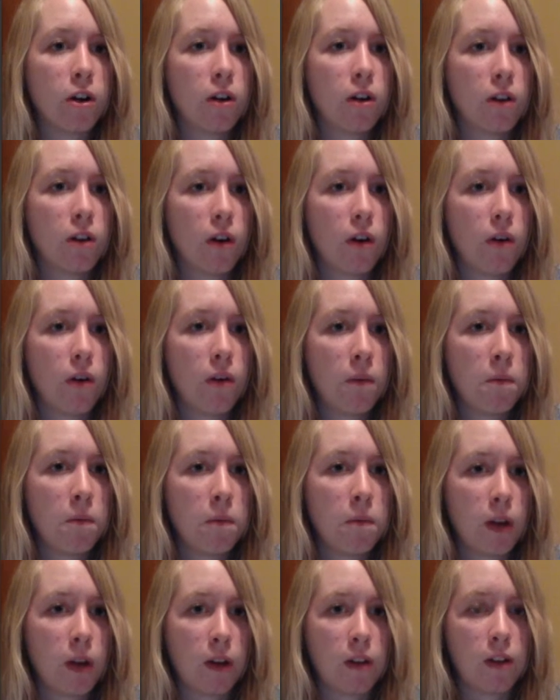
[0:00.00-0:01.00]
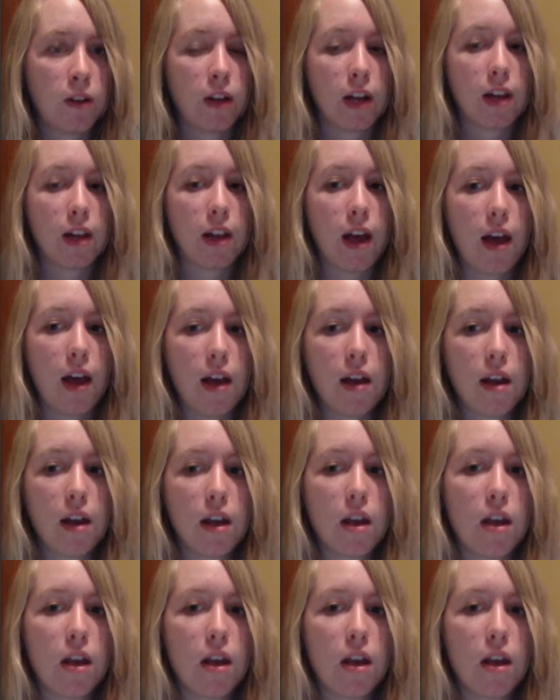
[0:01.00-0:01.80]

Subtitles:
So I'll select that